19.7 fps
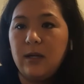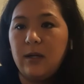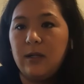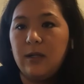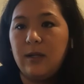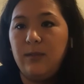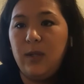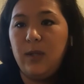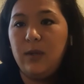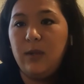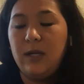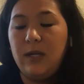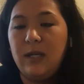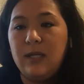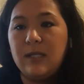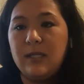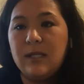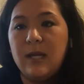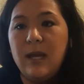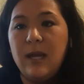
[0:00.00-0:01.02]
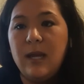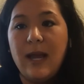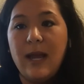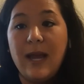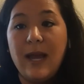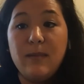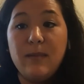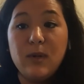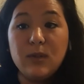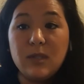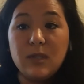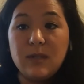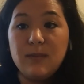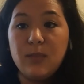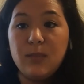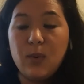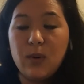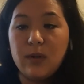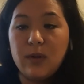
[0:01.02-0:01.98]
in our communities. And most
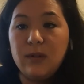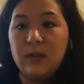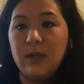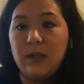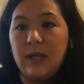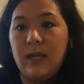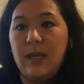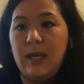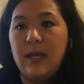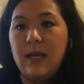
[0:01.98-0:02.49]
importantly,